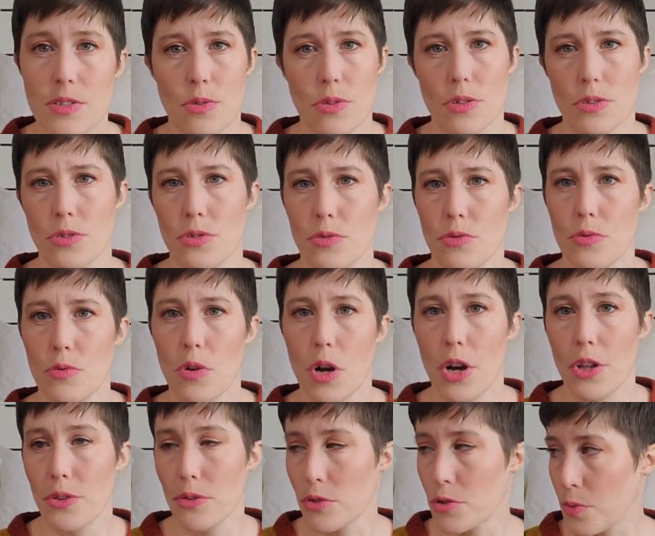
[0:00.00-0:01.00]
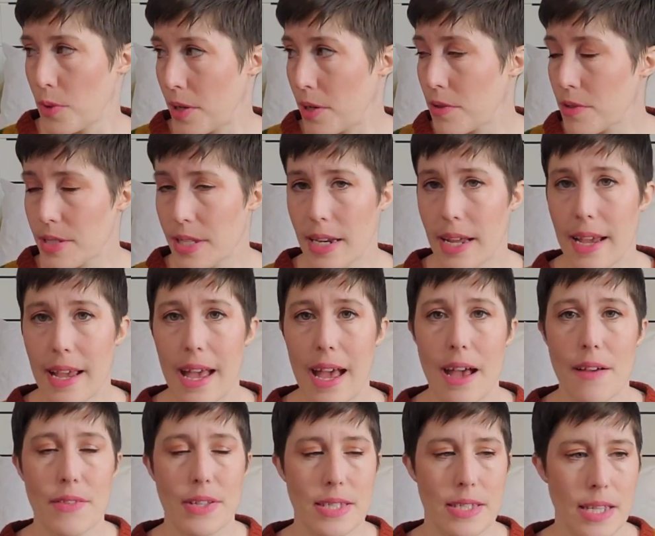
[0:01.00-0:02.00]
or to other sweaters that I
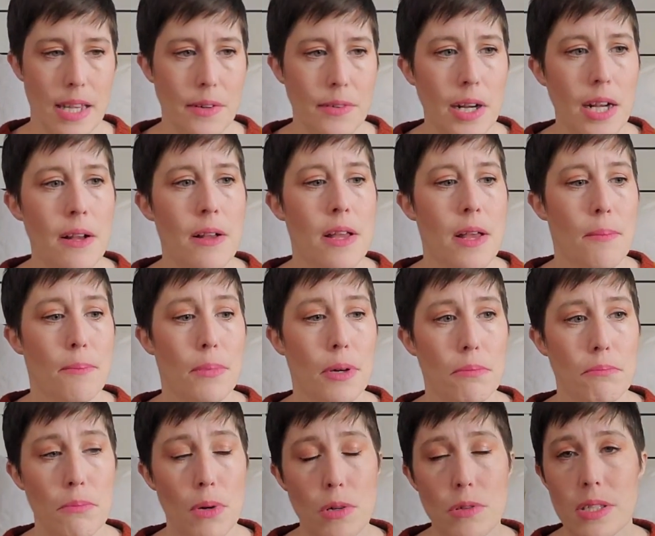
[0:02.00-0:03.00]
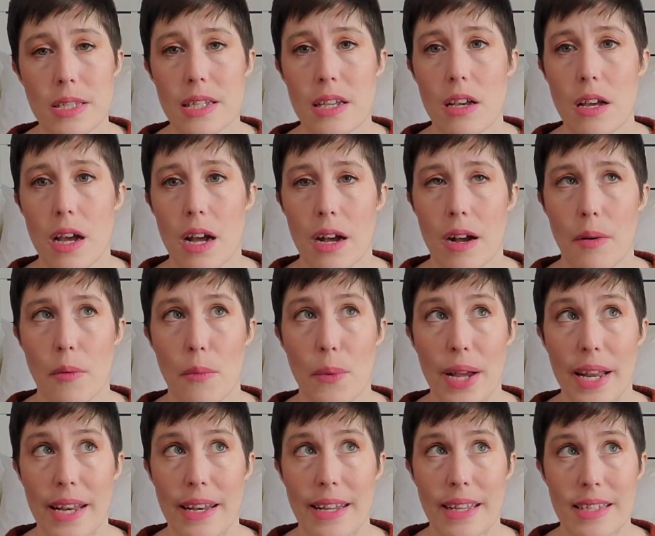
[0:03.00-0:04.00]
have, etc. But mostly
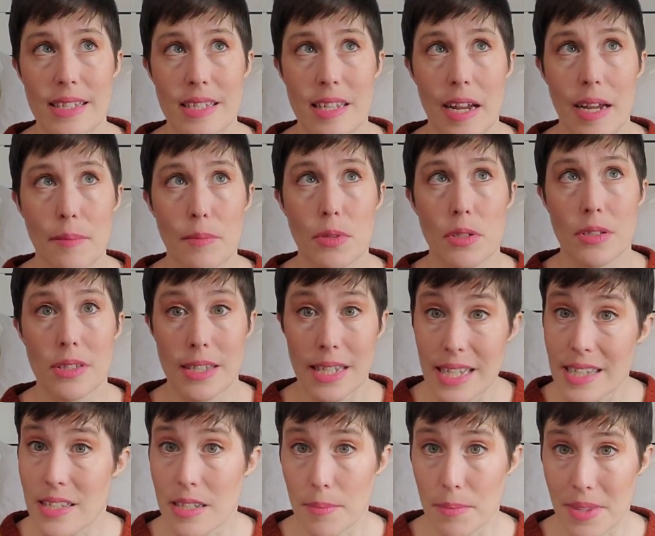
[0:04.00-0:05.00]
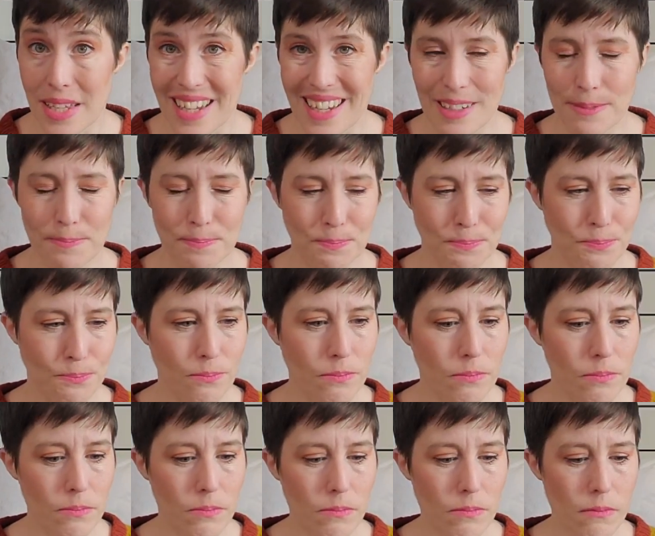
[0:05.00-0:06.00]
when it's time to knit something,
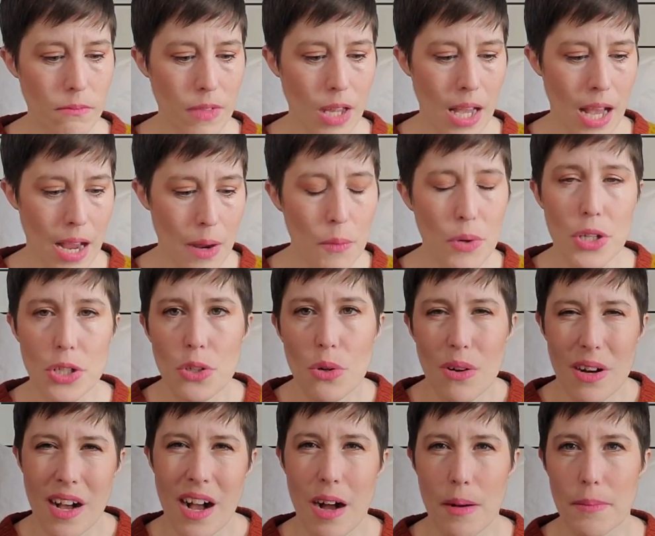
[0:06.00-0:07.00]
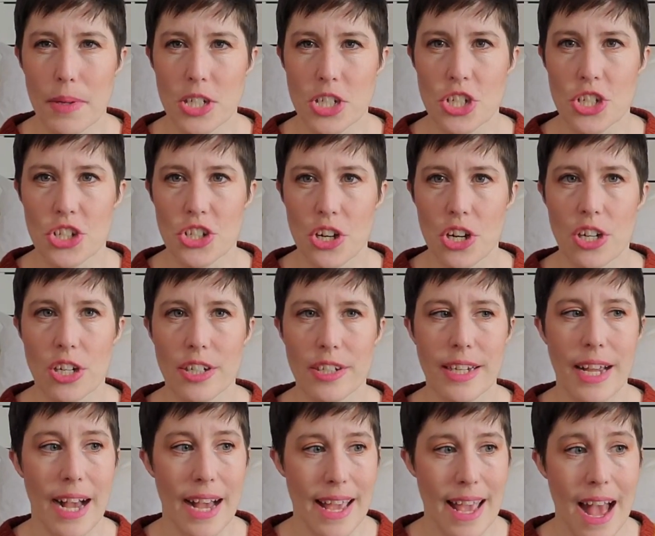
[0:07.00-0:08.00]
I want to know how much yarn
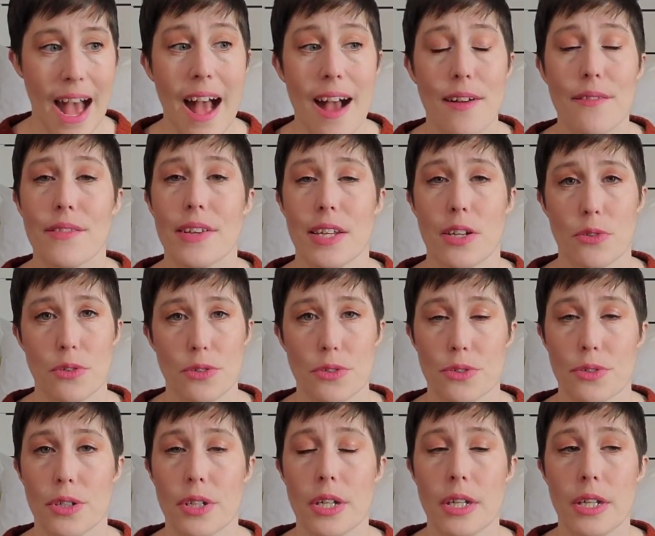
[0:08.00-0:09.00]
I have in order